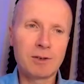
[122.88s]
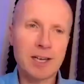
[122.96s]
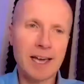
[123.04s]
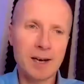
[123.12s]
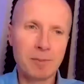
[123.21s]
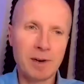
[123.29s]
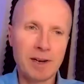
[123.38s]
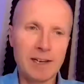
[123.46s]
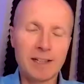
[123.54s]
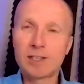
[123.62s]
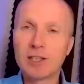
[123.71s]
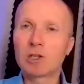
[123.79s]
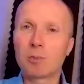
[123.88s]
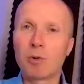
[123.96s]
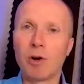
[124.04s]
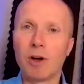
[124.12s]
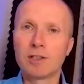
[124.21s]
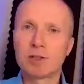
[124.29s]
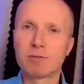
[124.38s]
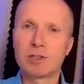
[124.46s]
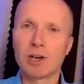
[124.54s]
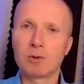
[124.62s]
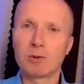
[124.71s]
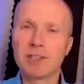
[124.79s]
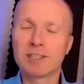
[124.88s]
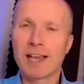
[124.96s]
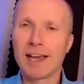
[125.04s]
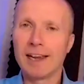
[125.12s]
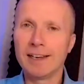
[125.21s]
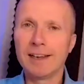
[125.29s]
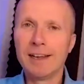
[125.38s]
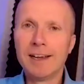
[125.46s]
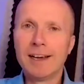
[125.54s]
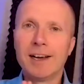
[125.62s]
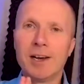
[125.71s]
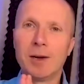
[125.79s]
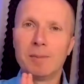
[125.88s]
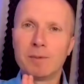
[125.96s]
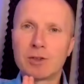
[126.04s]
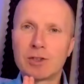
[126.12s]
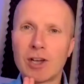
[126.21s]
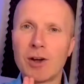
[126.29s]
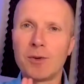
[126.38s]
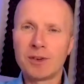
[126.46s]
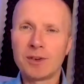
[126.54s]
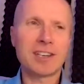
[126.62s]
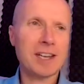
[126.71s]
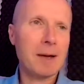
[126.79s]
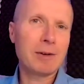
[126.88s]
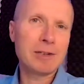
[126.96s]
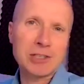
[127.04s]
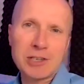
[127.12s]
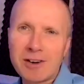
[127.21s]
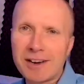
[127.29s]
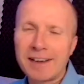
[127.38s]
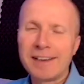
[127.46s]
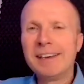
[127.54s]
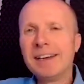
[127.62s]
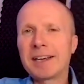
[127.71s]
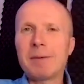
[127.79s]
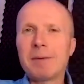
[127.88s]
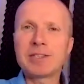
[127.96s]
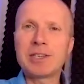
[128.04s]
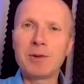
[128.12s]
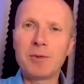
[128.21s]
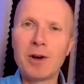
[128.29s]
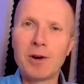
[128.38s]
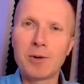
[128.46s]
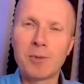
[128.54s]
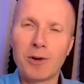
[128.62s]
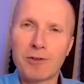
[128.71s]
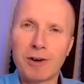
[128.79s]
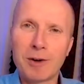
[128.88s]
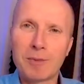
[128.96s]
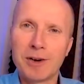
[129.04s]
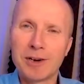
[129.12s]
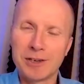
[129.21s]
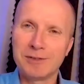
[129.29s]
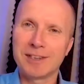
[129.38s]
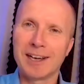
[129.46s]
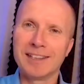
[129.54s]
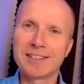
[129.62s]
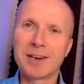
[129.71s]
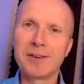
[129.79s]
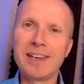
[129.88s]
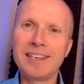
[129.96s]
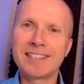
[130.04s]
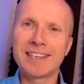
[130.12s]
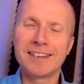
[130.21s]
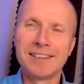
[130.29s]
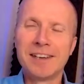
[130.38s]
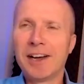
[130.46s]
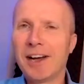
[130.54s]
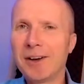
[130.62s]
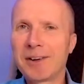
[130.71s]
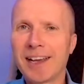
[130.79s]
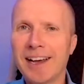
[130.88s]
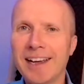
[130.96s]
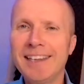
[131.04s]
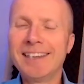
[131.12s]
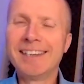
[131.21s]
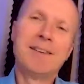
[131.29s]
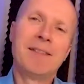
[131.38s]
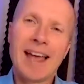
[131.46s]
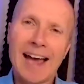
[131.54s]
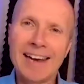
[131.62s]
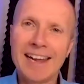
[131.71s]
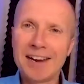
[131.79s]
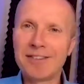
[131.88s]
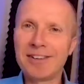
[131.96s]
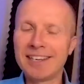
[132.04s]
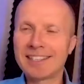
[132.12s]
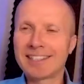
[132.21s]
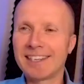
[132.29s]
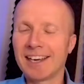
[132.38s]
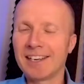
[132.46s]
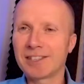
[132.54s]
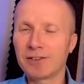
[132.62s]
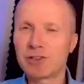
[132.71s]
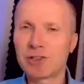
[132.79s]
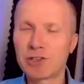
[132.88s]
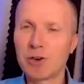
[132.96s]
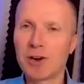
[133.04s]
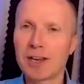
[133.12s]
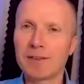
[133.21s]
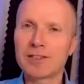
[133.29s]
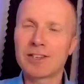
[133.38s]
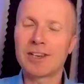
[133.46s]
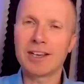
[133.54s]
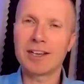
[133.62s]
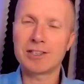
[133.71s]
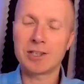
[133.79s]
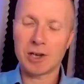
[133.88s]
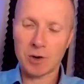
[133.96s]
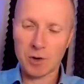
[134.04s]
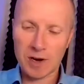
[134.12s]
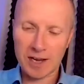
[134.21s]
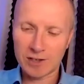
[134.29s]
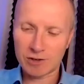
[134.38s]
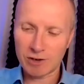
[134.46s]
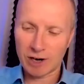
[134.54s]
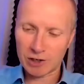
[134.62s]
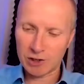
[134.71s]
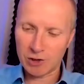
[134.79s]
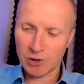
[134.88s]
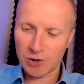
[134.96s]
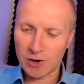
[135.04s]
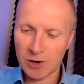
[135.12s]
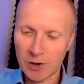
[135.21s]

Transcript: Academy. There's no surprise the results he's getting. So we said, come on, Stuart, come on, tell the world what great work you've done. So he said, okay, and here he is today. So Stuart, give us just a quick introduction on